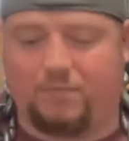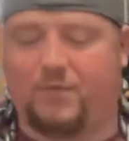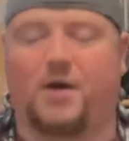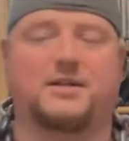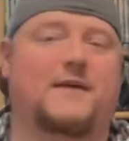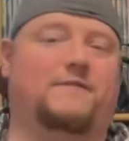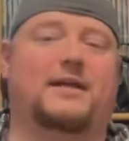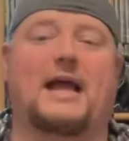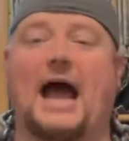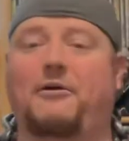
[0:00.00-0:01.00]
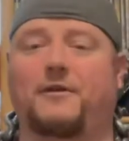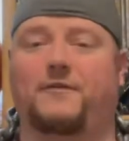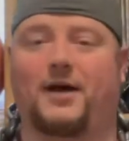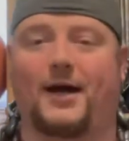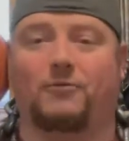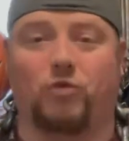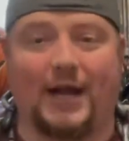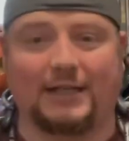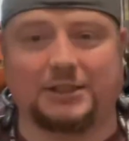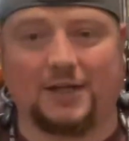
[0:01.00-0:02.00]
are definitely out of uh,
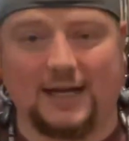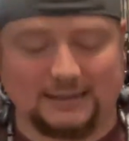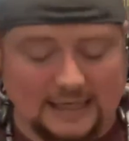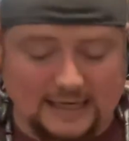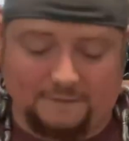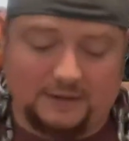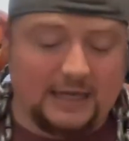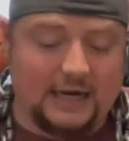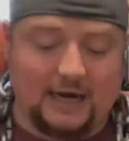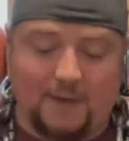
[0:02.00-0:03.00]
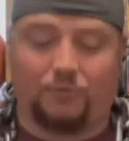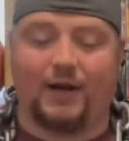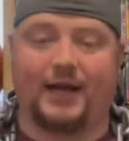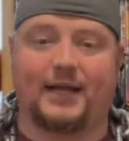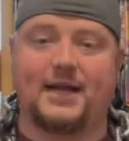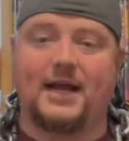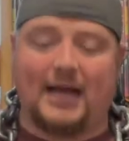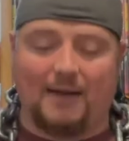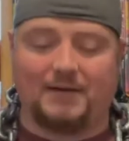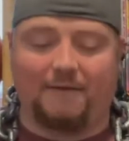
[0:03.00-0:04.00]
range. You guys, they definitely need an upgrade.
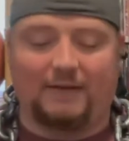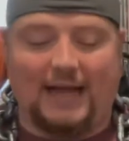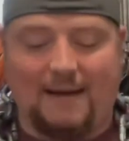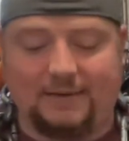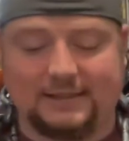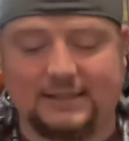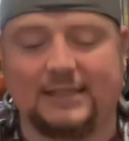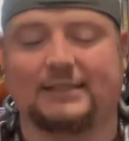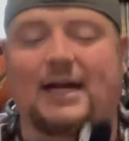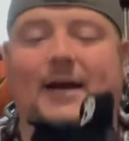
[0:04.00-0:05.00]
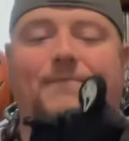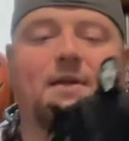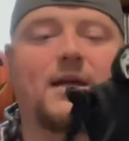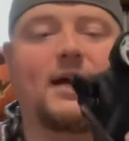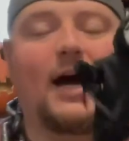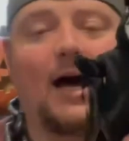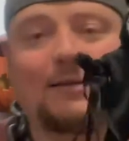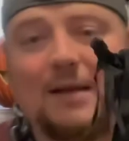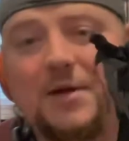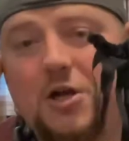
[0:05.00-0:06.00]
And I'm definitely happy to see this guy.
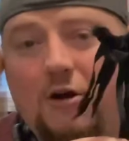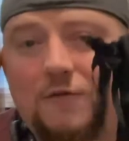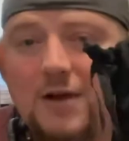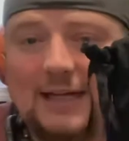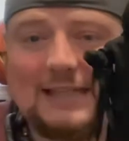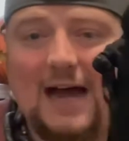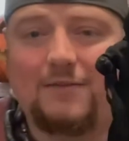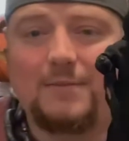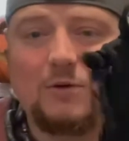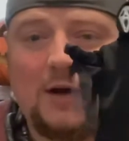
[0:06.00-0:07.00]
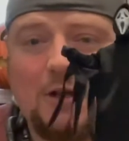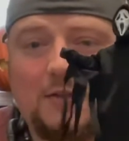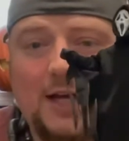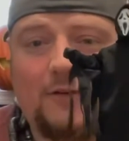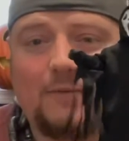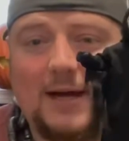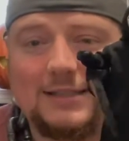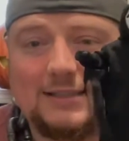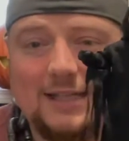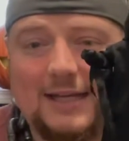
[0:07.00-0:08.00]
Uh, let me know if you guys have him and what you think of him. I
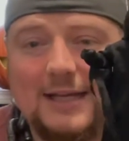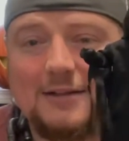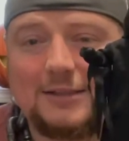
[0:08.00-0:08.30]
just think he looks